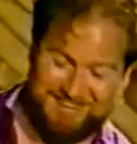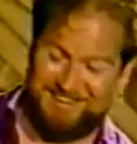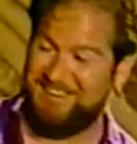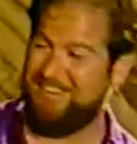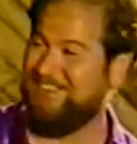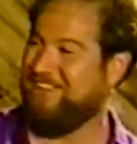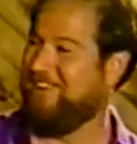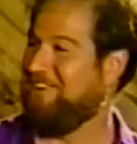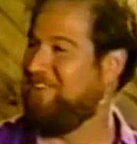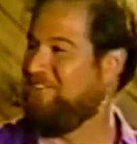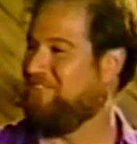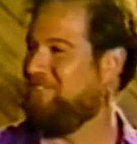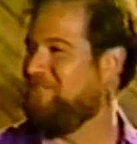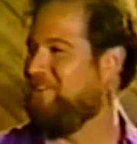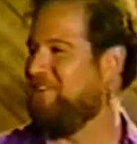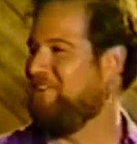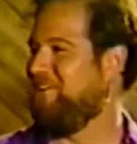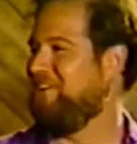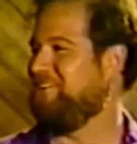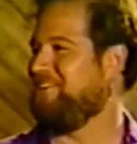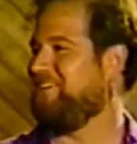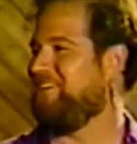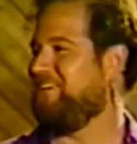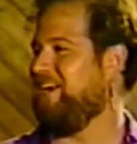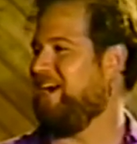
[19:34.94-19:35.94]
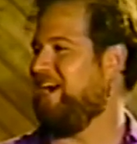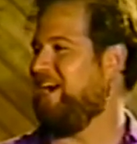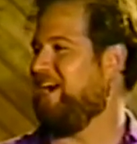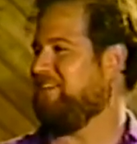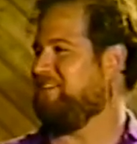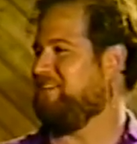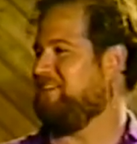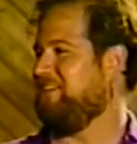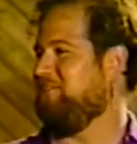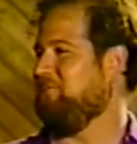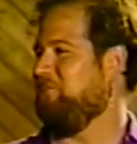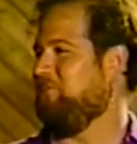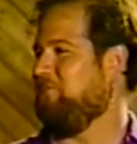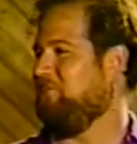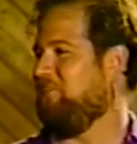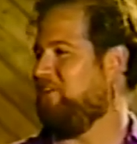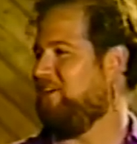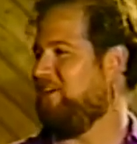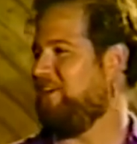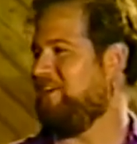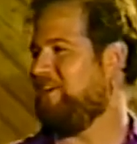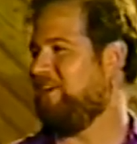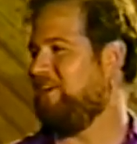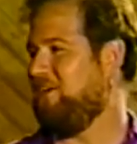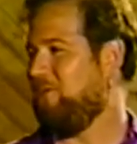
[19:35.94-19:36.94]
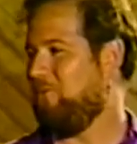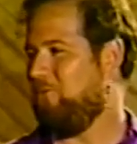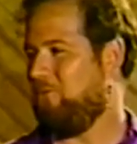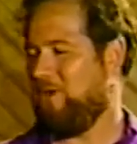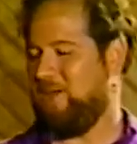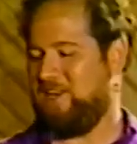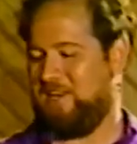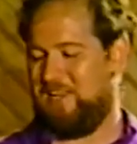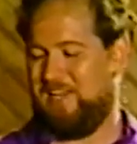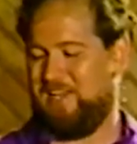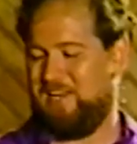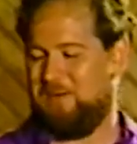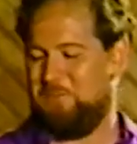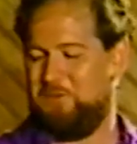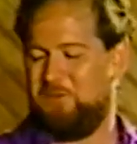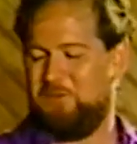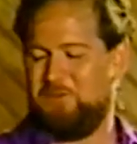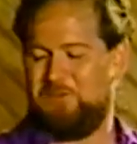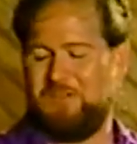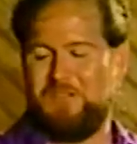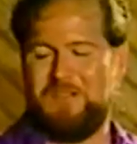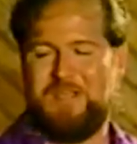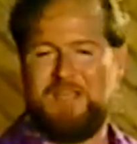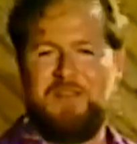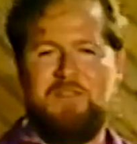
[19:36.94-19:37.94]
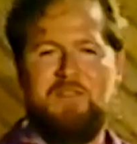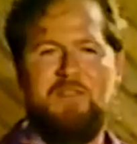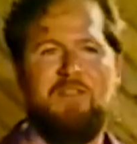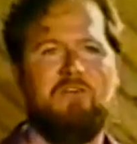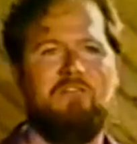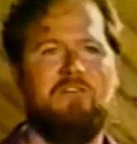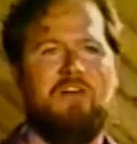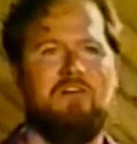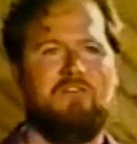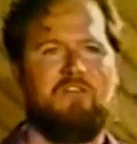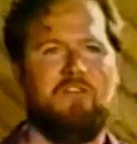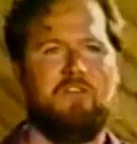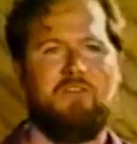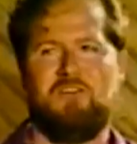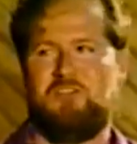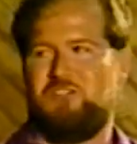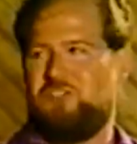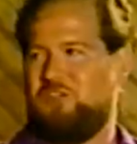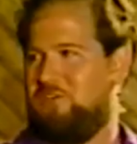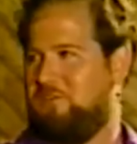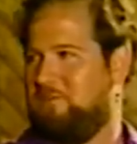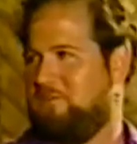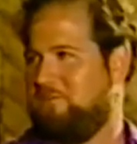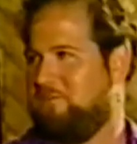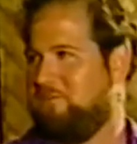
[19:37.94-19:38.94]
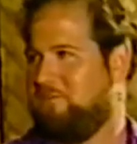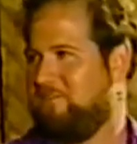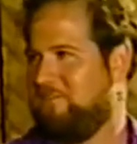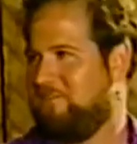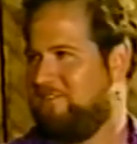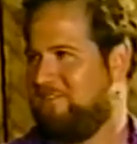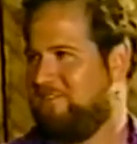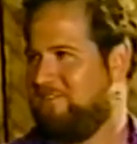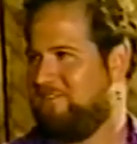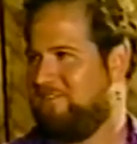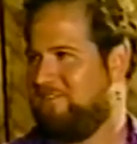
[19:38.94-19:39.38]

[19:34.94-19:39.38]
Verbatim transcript: close, but no cigar team three. What animals led the, the revolution? Work, the working class, the